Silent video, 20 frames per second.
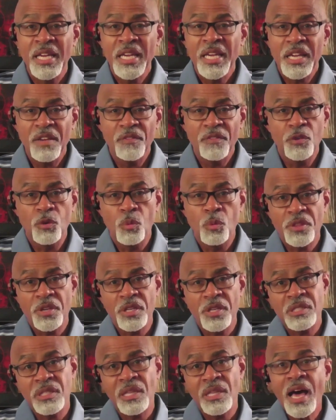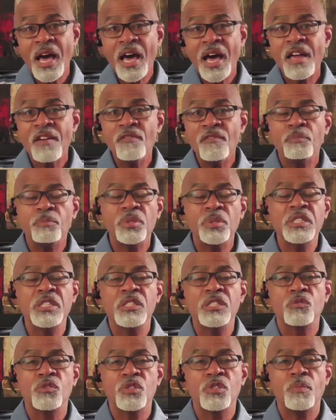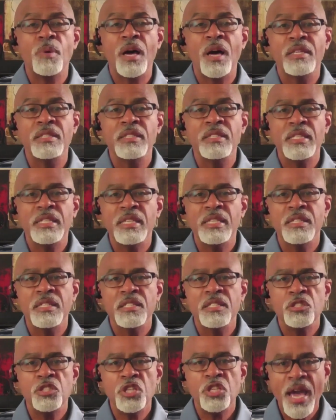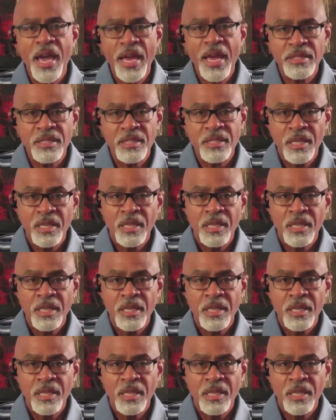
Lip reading: If you're with us live, please respond in the chat.